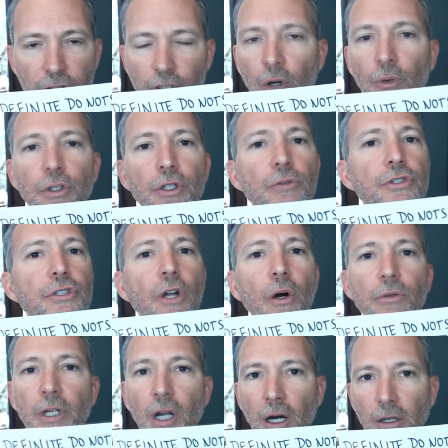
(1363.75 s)
Don't use
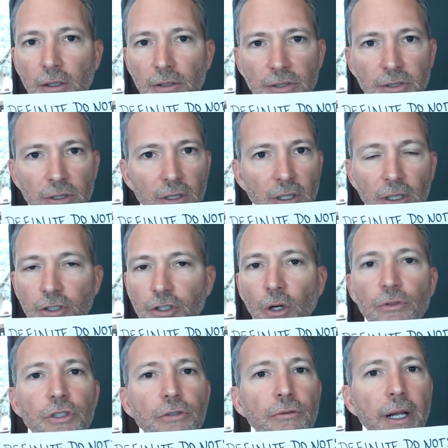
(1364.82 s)
note cards.
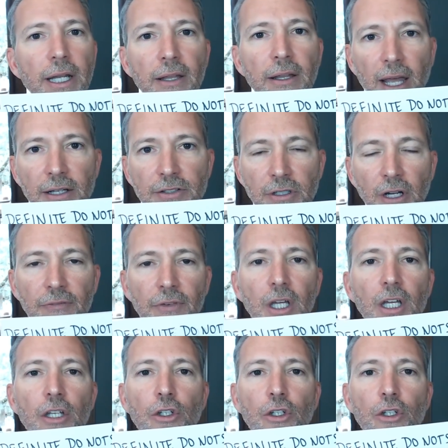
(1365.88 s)
Don't do any of that stuff.